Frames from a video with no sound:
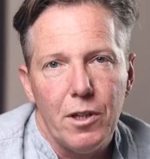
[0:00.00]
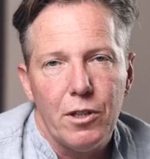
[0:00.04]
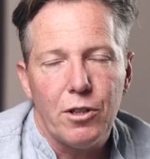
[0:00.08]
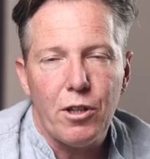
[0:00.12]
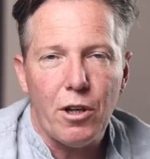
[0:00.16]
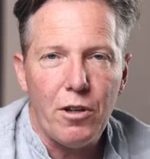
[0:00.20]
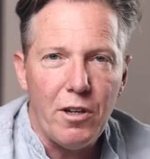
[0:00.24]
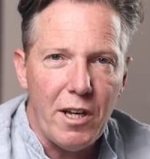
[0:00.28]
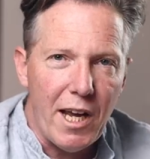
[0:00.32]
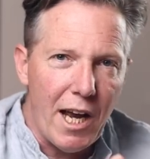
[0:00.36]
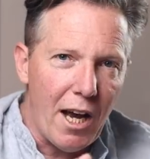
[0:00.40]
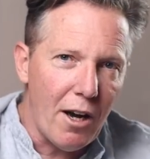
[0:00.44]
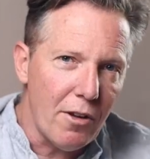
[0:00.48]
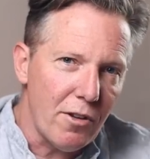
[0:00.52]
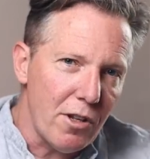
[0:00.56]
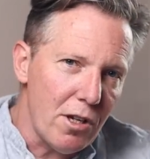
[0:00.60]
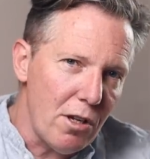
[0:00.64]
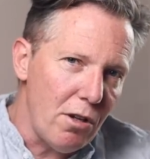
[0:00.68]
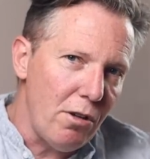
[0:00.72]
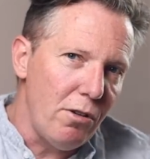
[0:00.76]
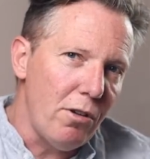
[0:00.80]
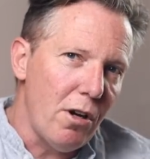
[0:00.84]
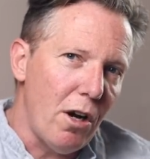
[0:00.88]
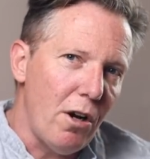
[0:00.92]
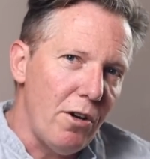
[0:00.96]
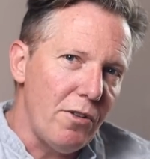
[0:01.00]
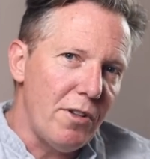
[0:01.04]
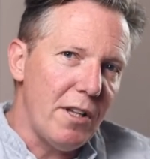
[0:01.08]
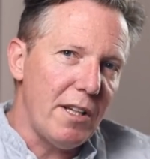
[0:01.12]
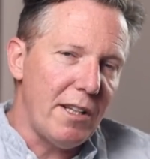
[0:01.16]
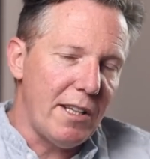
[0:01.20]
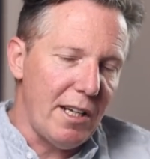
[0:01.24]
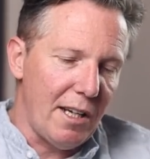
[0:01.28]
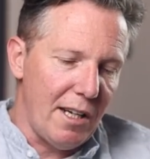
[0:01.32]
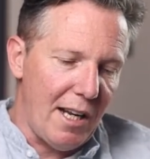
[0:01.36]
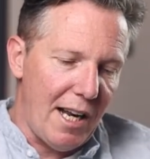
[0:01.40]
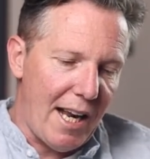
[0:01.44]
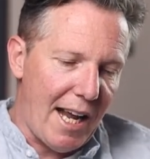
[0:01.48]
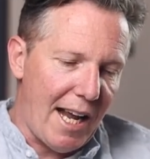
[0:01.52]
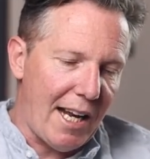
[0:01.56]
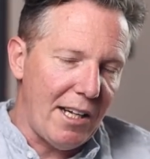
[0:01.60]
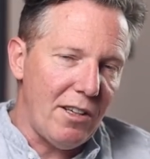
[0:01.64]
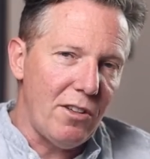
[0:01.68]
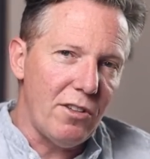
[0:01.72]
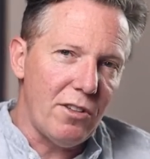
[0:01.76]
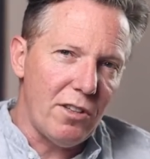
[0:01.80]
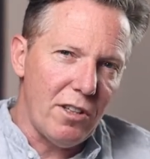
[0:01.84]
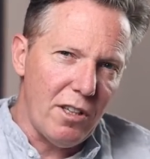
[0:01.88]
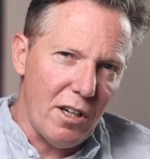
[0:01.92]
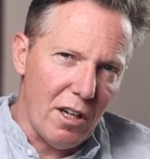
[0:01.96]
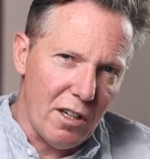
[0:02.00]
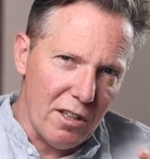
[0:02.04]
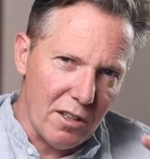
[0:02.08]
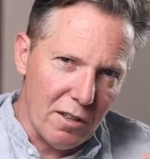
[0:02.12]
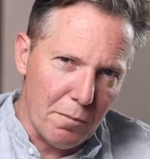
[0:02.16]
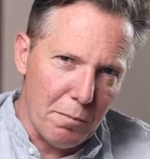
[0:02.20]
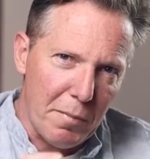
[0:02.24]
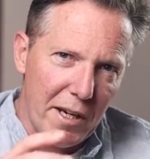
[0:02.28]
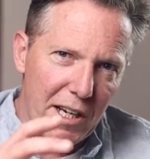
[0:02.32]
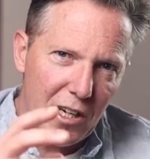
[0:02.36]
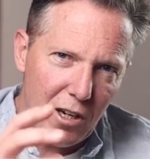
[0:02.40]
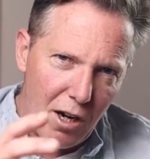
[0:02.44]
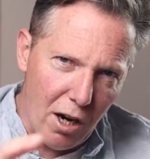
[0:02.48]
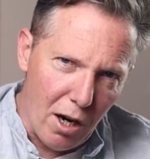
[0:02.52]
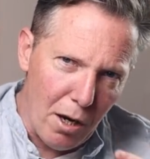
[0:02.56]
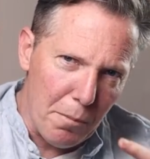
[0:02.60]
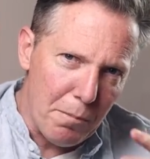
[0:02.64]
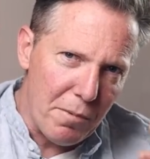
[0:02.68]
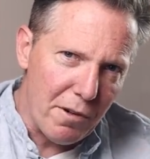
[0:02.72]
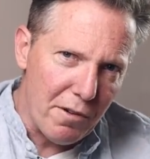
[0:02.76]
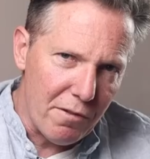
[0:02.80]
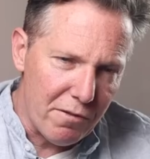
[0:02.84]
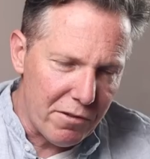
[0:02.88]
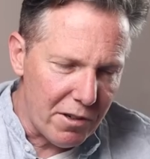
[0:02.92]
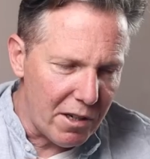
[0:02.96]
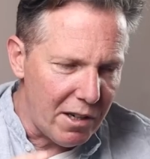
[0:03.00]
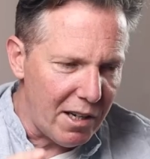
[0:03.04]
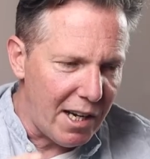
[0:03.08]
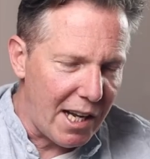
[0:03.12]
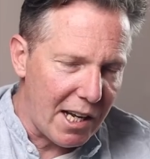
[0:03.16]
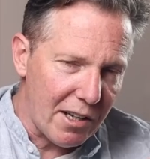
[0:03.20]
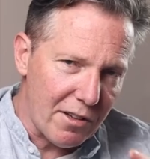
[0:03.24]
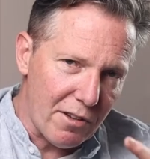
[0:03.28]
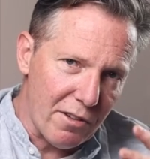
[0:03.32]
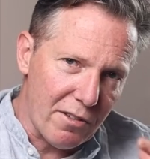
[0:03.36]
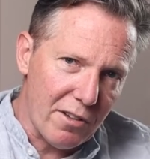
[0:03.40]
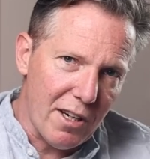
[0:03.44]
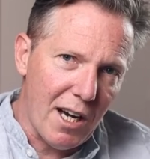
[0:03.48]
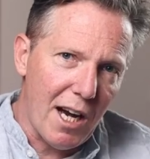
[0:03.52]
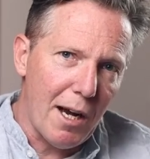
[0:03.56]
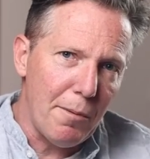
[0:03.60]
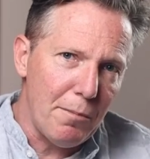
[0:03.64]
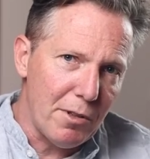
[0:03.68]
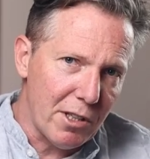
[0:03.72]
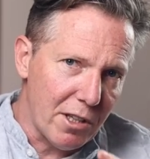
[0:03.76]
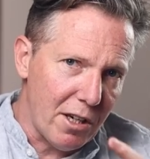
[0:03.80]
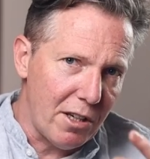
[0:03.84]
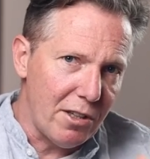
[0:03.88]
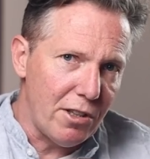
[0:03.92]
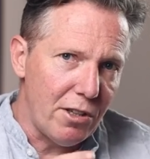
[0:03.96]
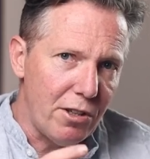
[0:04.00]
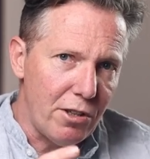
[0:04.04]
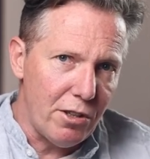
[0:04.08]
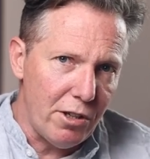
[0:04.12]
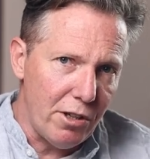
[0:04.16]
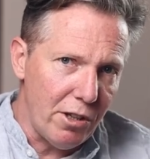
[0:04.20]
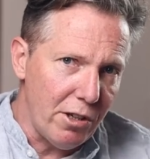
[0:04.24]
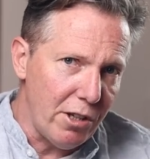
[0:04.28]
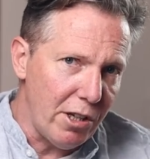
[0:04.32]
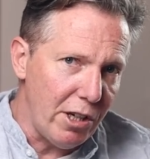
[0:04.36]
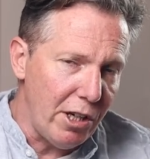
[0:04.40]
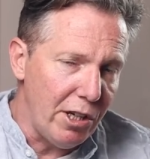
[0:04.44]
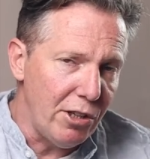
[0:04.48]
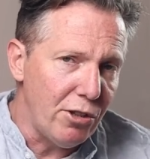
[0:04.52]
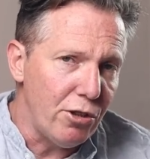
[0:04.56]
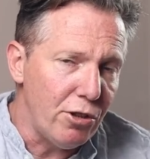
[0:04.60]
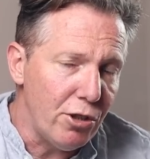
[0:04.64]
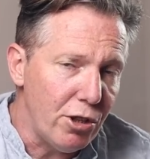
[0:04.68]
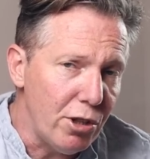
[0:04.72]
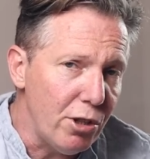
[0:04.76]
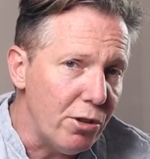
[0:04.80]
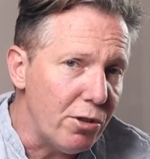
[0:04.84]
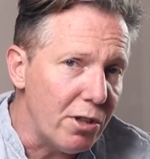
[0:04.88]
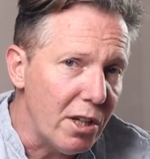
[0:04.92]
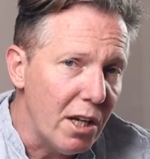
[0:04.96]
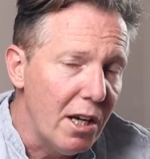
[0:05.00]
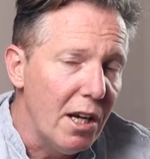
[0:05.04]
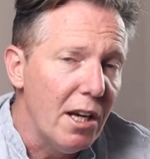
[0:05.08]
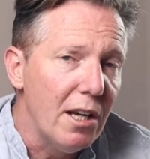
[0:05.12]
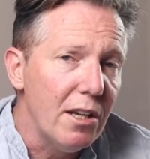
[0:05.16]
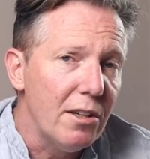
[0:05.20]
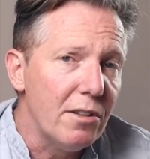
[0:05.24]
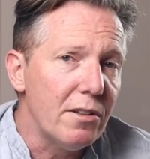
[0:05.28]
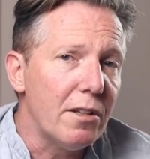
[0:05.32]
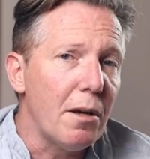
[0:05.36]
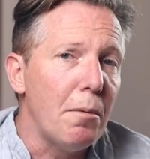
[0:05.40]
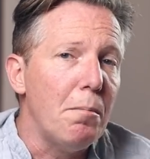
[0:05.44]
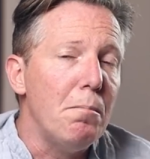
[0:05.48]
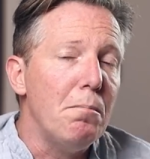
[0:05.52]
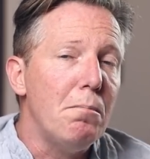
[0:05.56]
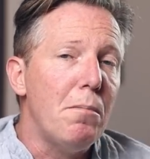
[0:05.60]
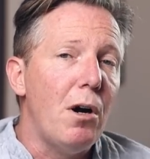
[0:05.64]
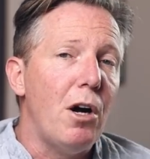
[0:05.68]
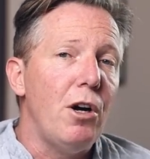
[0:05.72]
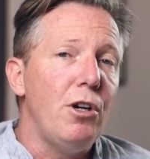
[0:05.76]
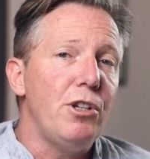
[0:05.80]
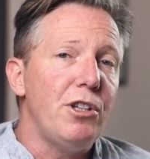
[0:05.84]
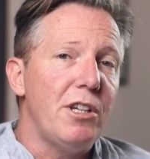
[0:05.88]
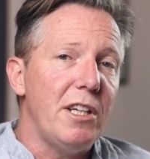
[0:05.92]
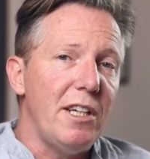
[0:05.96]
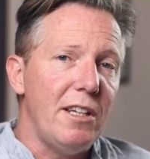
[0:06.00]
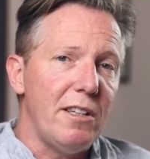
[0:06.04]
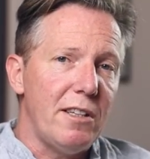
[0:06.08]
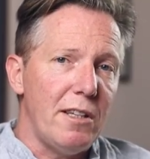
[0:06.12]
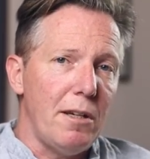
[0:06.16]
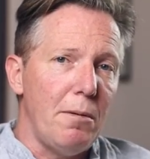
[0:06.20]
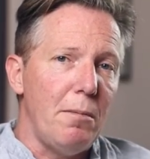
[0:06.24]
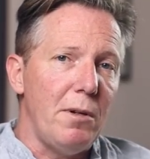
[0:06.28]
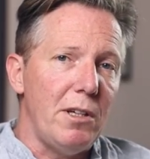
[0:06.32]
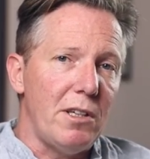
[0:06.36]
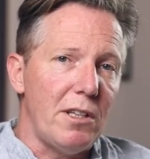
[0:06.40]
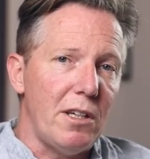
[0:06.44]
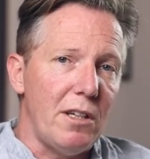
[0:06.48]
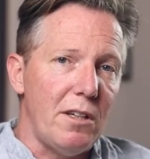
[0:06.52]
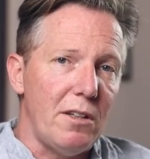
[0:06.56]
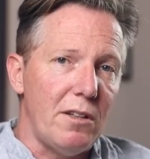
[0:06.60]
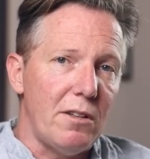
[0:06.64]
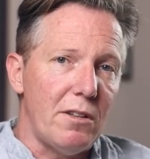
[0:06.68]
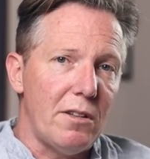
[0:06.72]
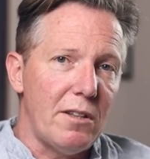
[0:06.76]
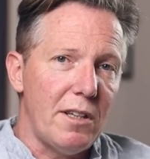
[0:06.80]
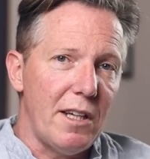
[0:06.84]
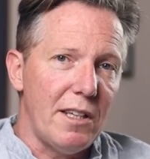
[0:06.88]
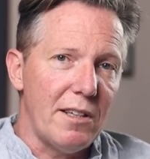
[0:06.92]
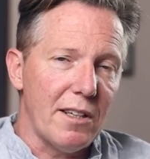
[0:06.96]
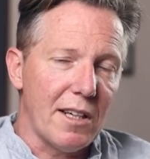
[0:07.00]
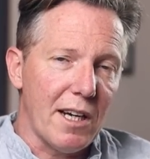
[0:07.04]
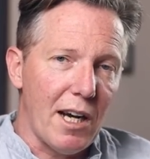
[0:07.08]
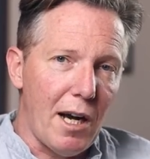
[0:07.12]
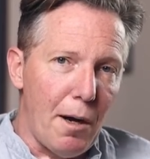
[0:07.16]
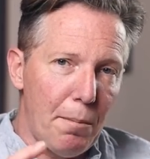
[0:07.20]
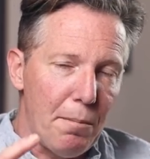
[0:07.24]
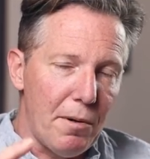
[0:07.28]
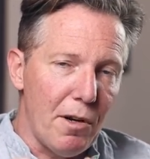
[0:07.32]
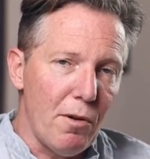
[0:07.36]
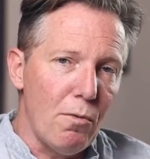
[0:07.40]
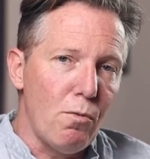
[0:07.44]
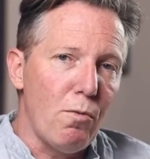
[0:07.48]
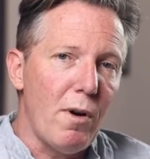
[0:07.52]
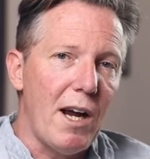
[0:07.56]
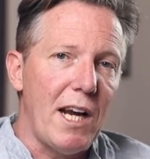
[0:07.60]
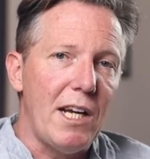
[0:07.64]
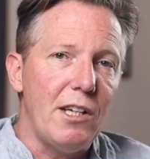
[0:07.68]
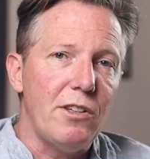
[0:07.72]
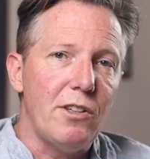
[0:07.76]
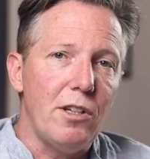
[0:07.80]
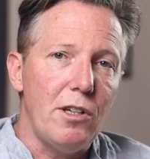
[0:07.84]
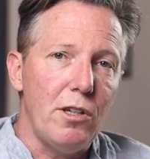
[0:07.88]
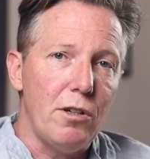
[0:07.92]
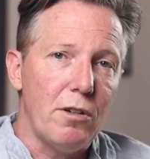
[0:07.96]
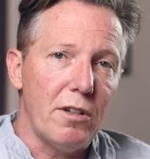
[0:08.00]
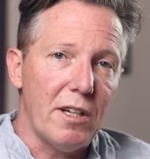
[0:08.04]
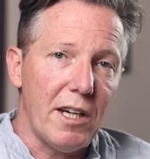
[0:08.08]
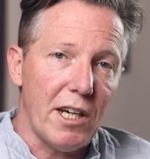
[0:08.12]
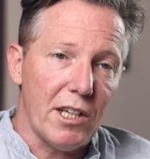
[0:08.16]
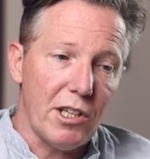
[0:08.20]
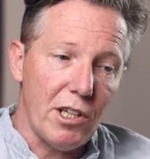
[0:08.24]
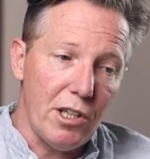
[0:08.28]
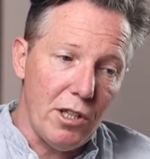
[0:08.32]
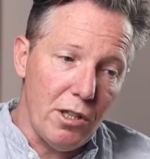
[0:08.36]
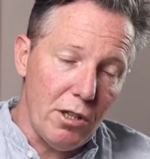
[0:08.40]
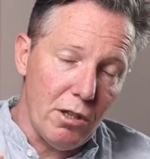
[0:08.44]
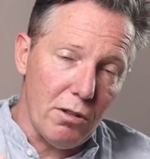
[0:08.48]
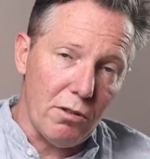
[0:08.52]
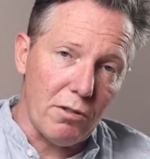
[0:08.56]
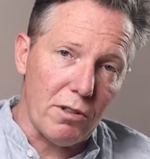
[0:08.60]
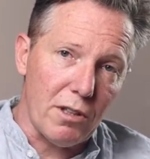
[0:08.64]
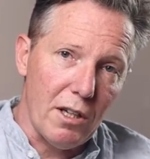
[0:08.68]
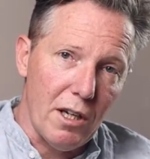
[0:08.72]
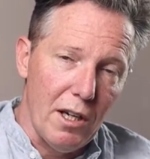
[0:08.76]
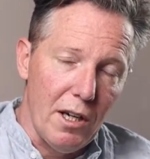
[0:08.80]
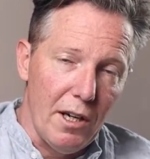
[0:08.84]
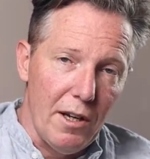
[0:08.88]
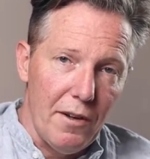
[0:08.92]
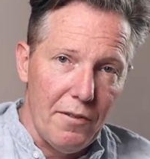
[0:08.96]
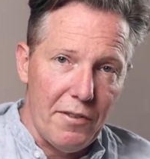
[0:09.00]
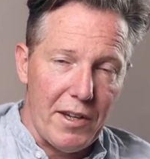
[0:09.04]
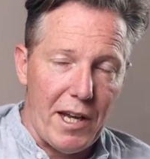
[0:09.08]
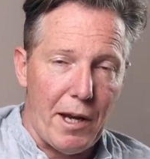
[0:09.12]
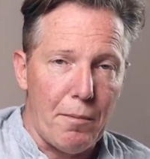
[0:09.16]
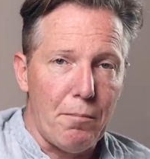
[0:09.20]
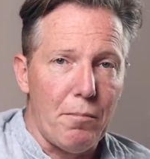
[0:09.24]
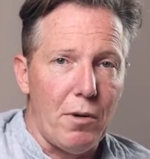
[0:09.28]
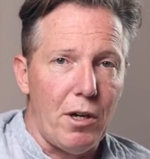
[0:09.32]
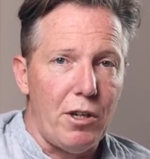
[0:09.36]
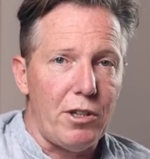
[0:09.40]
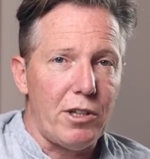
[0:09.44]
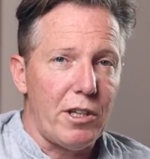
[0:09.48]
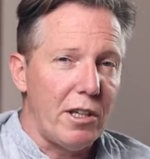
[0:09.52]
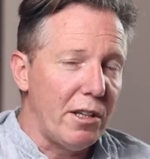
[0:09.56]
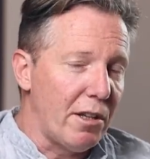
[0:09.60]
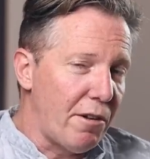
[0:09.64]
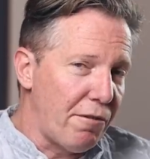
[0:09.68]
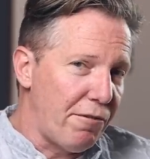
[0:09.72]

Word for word: So now that you know that the lens, you know, is being open for a length of time is going to introduce some motion into images, there's a couple of ways that you can actually use that motion.